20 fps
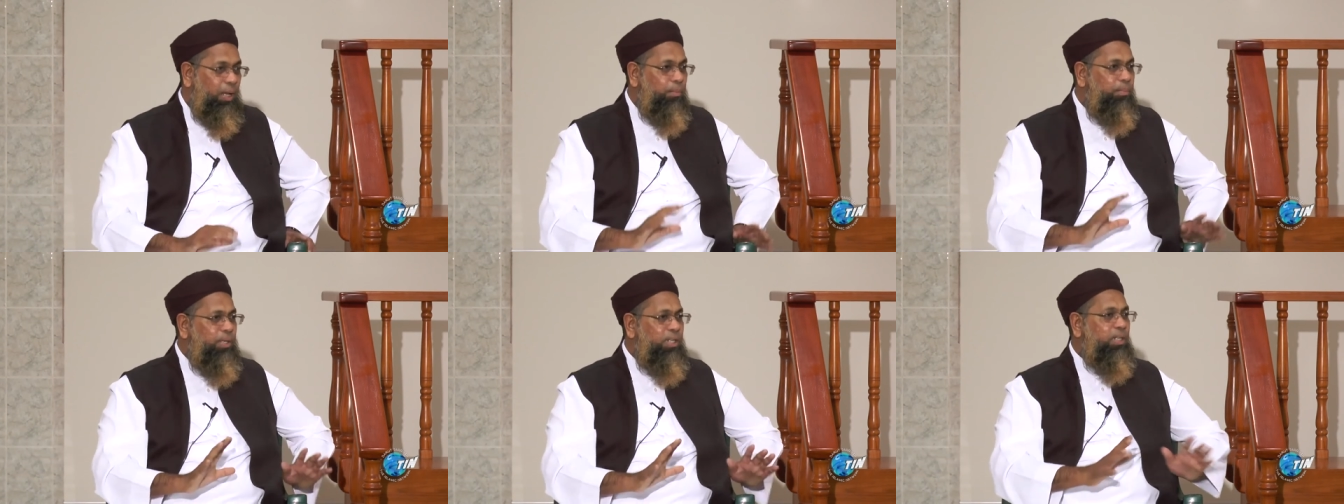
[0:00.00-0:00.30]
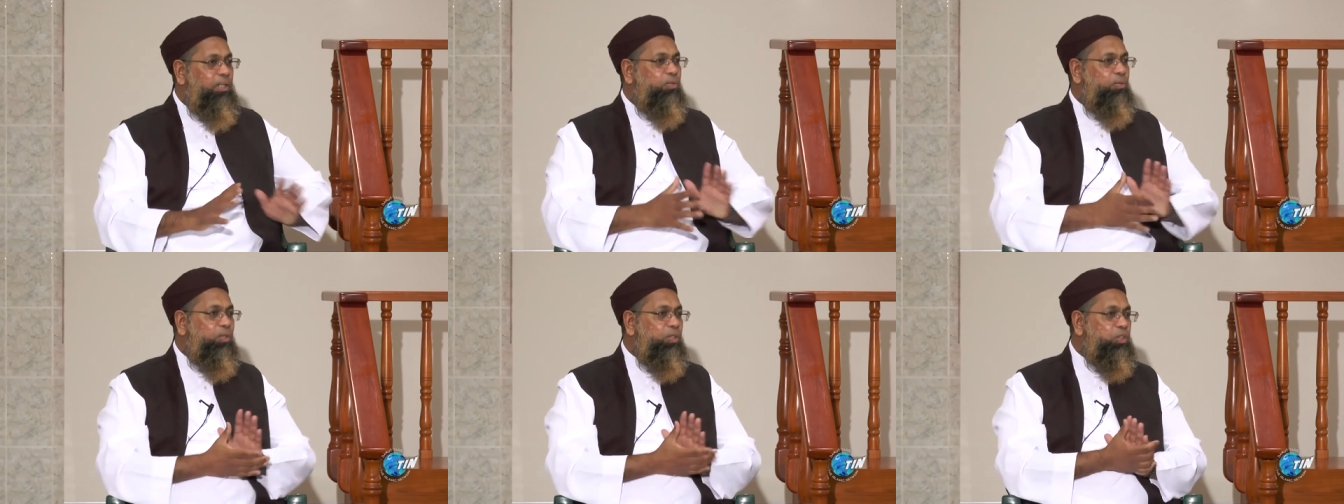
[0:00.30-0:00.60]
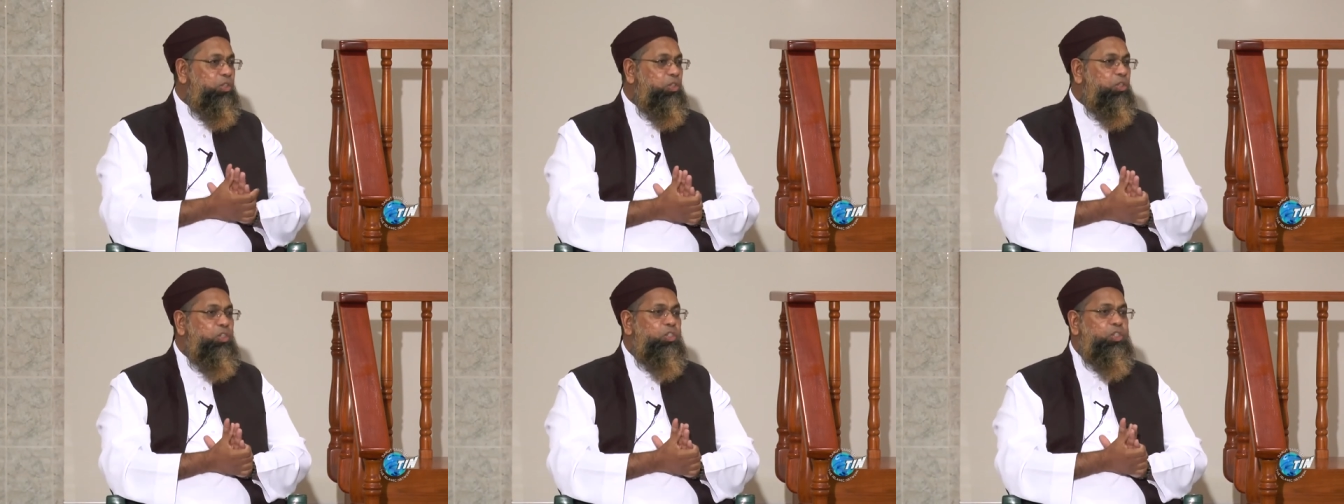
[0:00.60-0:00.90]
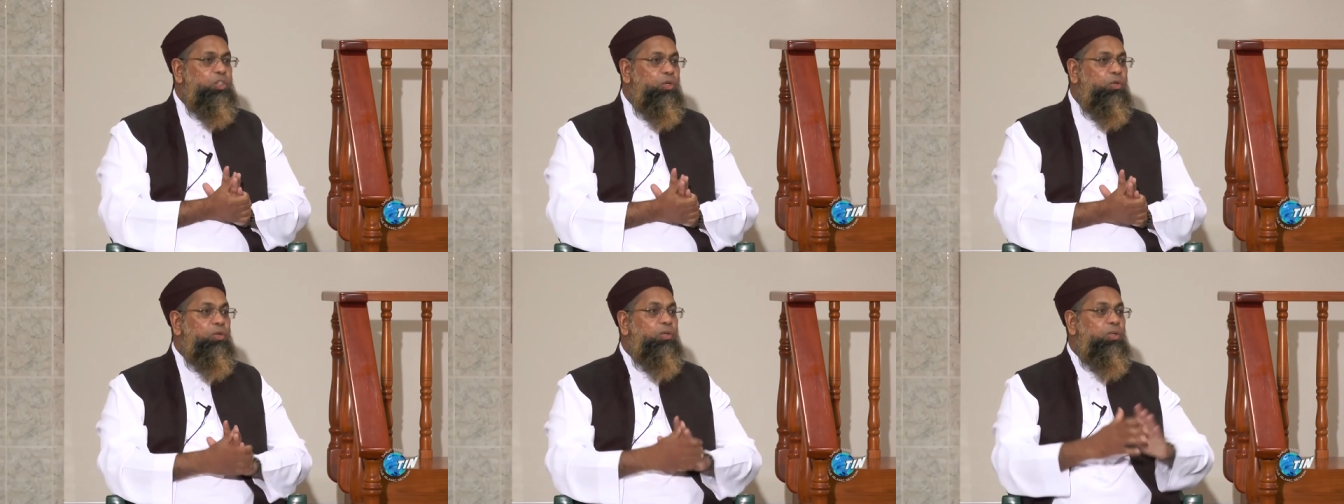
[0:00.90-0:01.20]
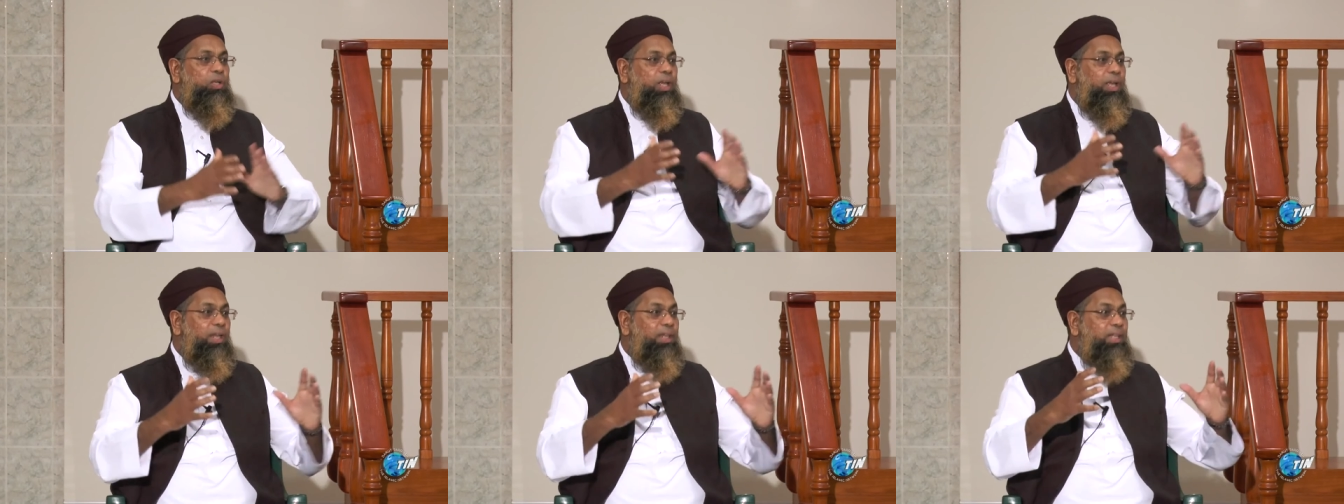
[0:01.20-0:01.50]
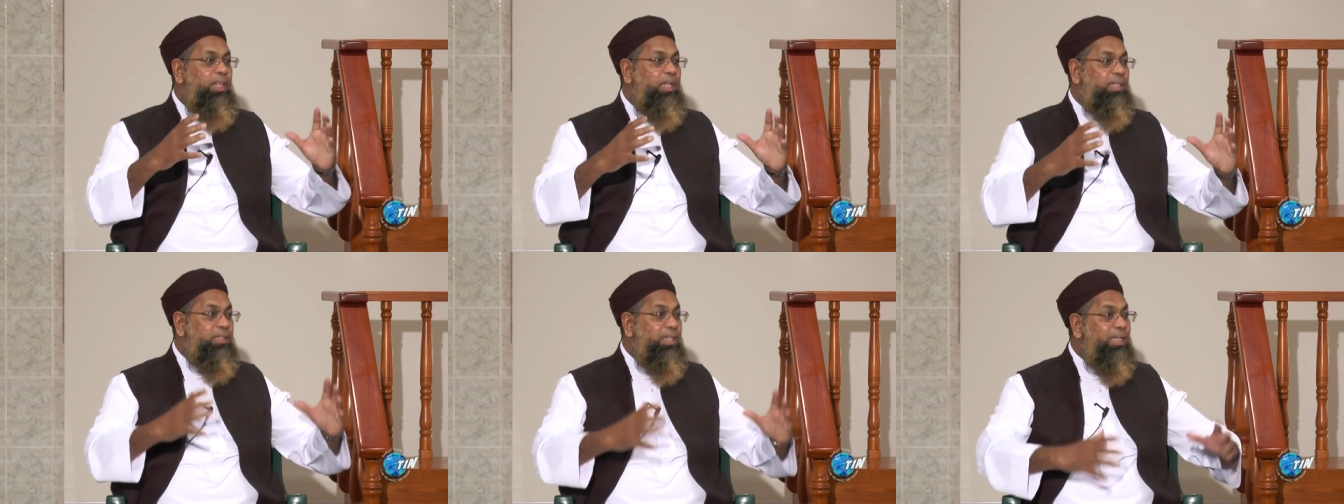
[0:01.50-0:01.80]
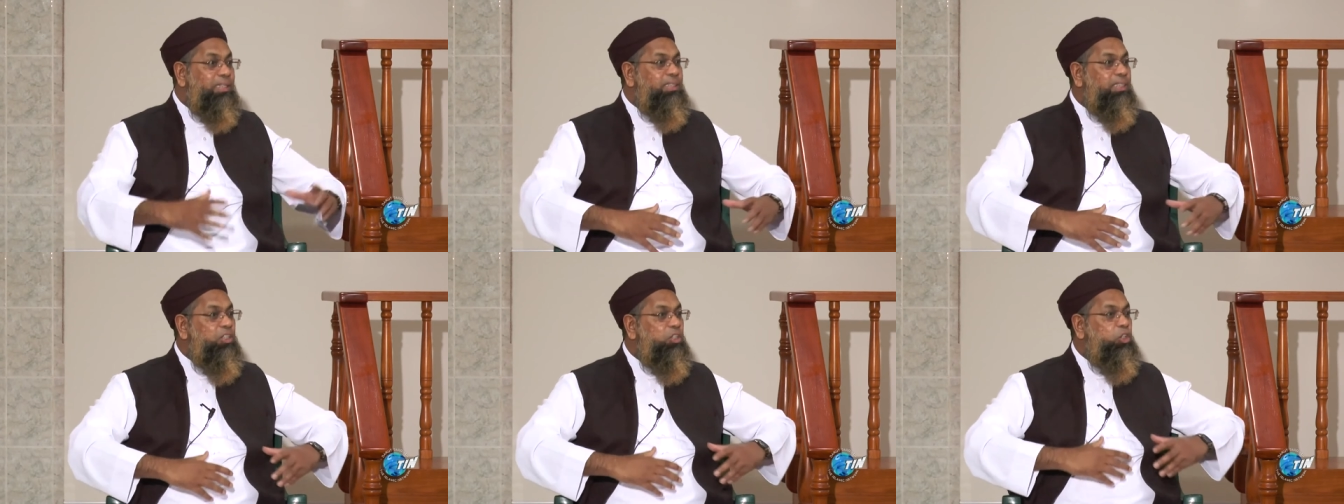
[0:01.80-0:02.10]
But it goes to show that
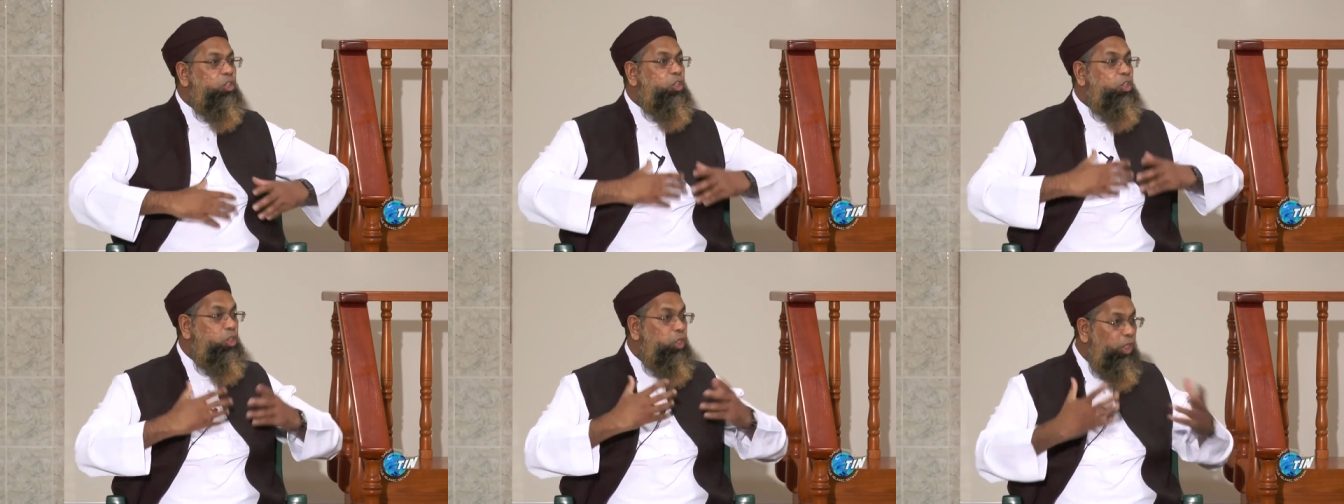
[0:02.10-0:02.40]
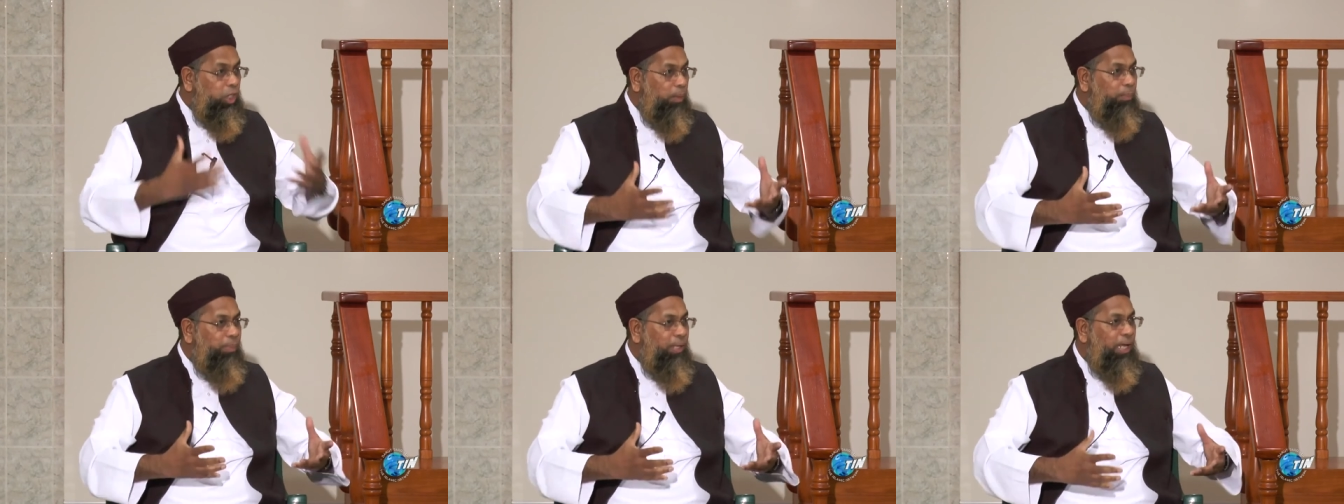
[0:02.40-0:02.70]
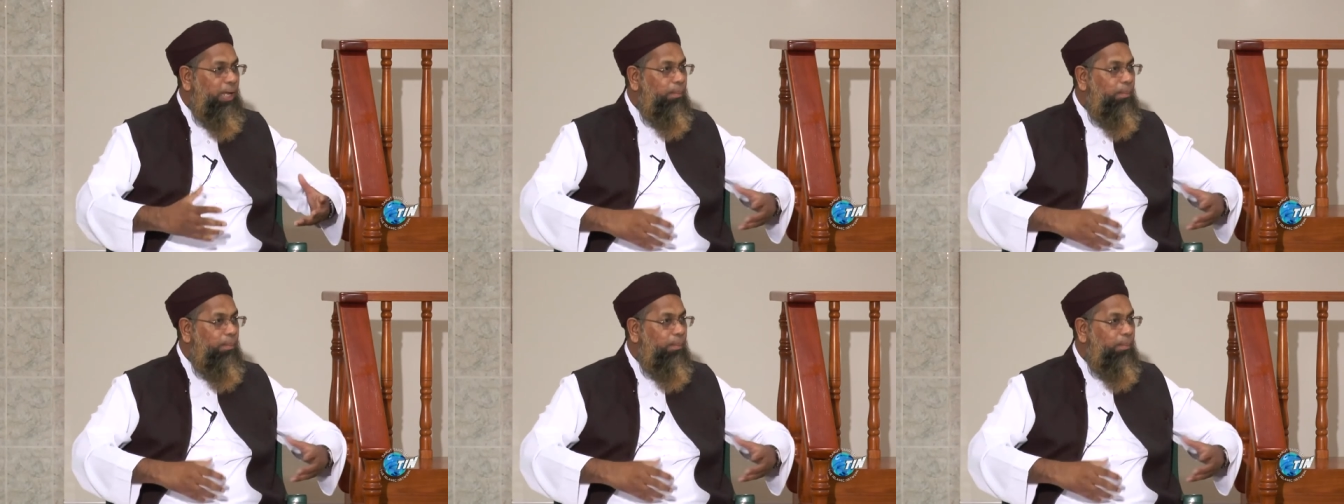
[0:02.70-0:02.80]
that should be